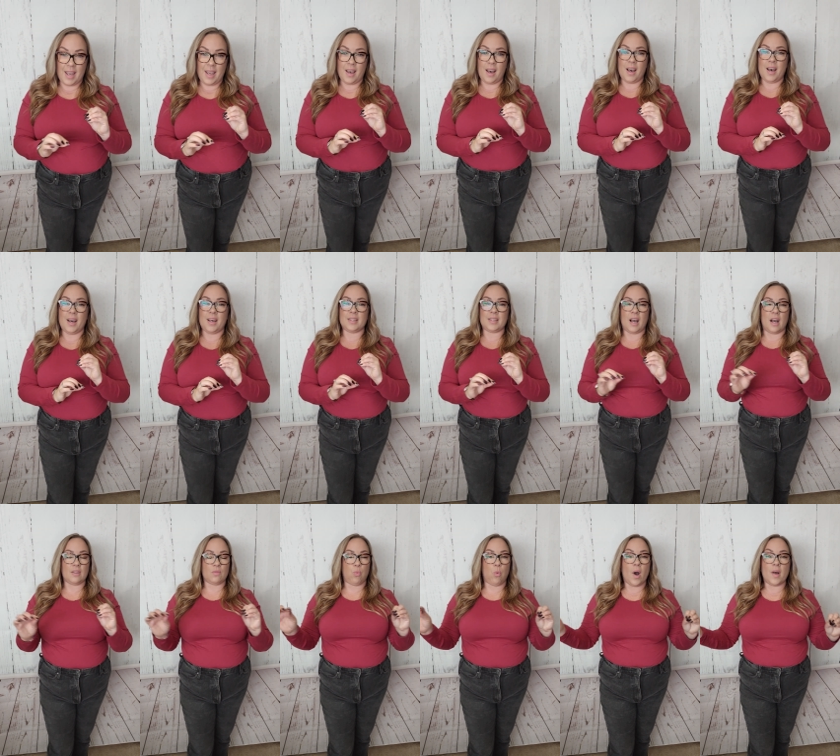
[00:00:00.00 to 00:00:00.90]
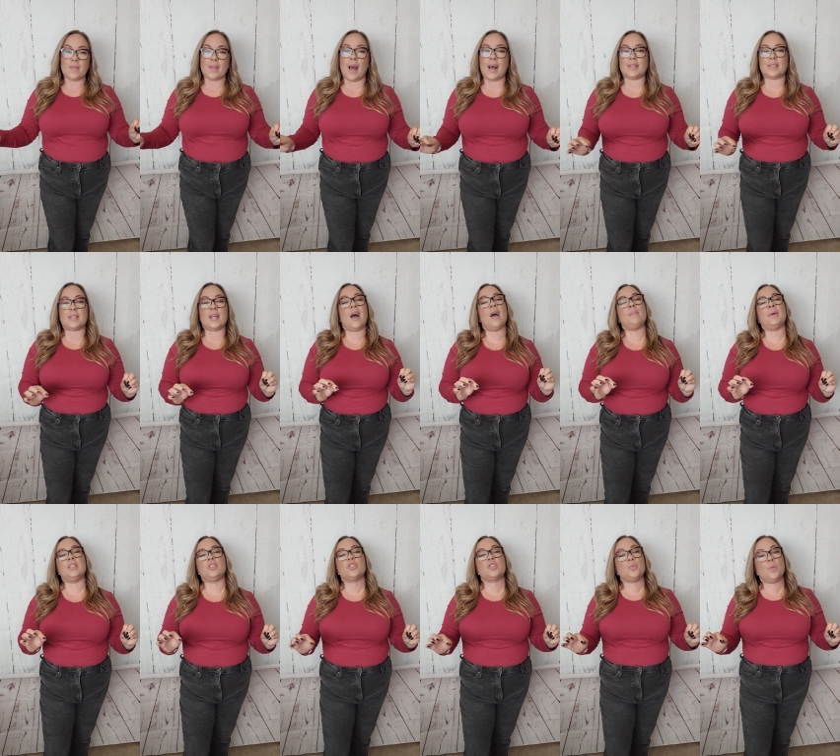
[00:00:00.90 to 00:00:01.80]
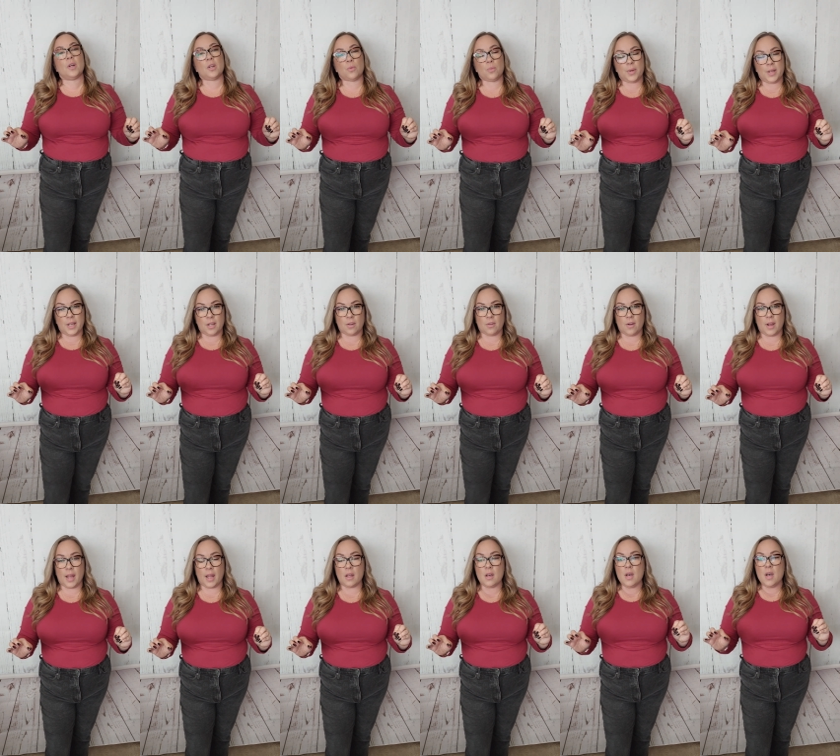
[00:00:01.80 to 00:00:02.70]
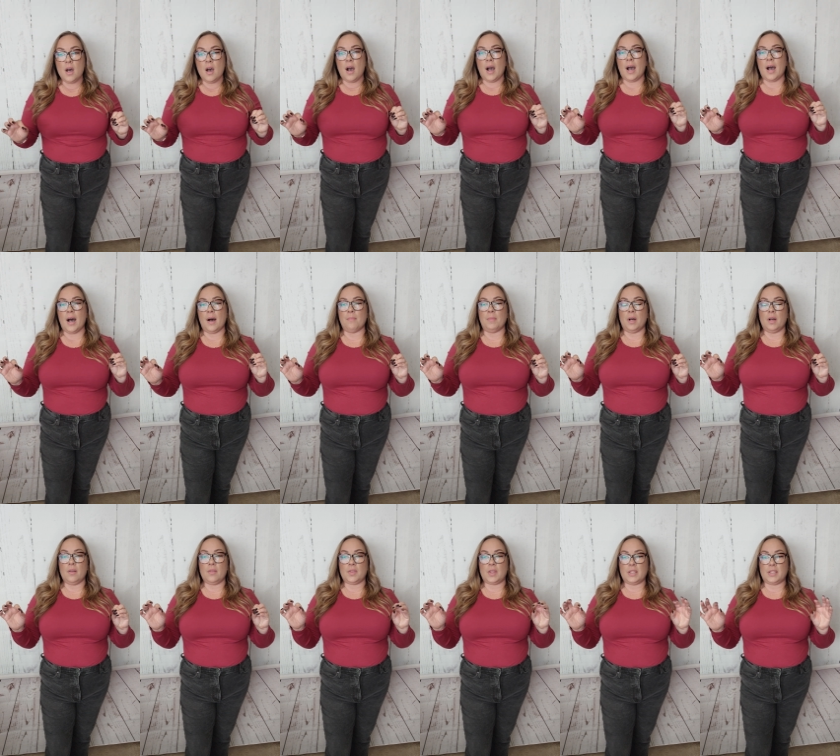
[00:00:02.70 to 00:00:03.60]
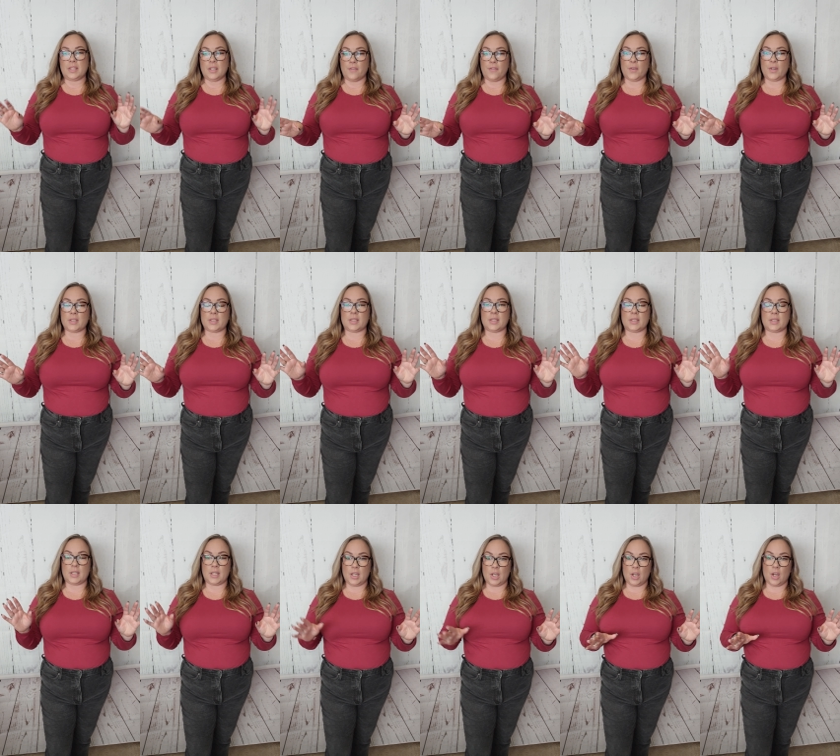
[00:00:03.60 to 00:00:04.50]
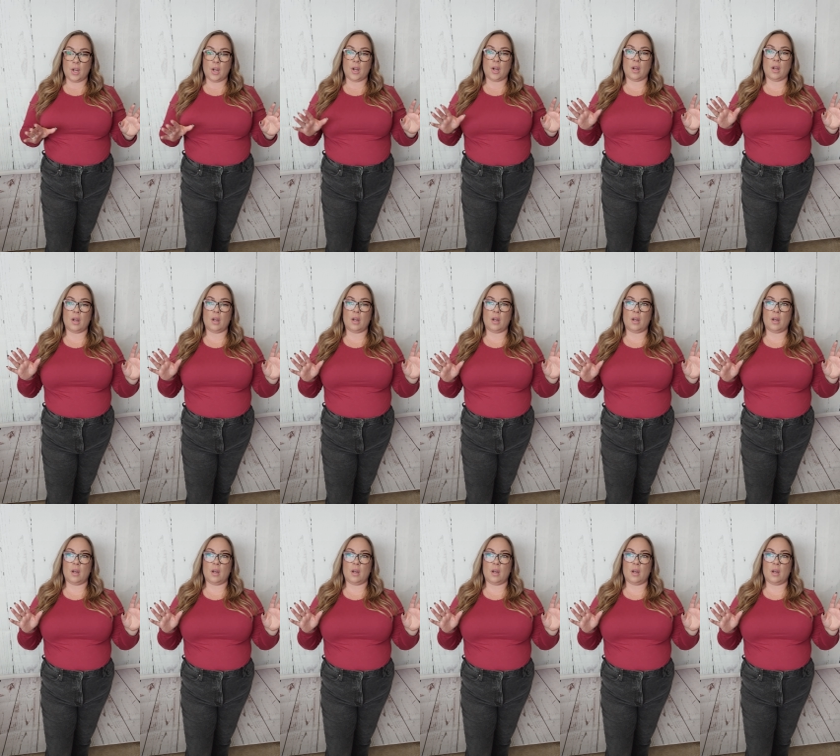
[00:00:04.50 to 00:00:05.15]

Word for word: And one last time, I just want to reiterate, um, the differences here